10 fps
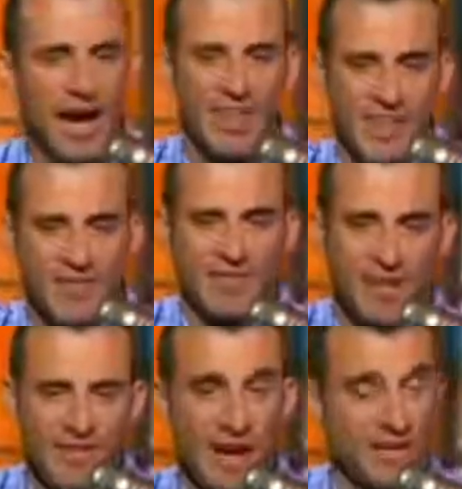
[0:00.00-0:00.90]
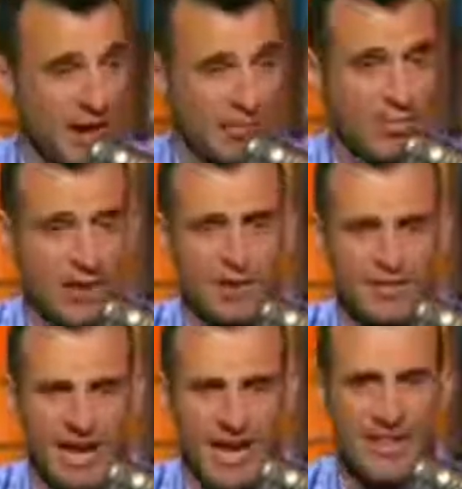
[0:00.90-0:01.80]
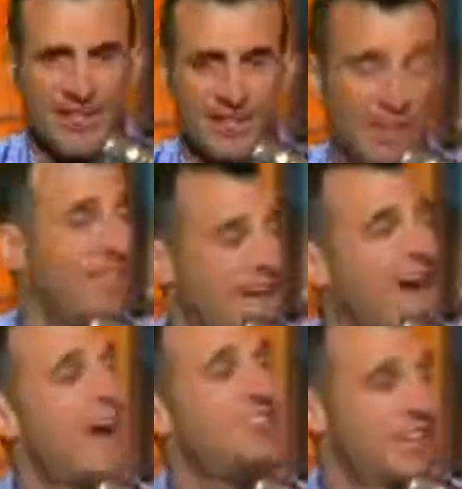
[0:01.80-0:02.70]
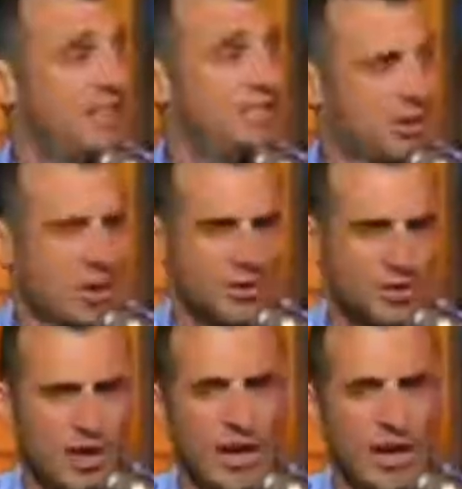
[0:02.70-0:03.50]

They've gotten young players, and they have changed the culture.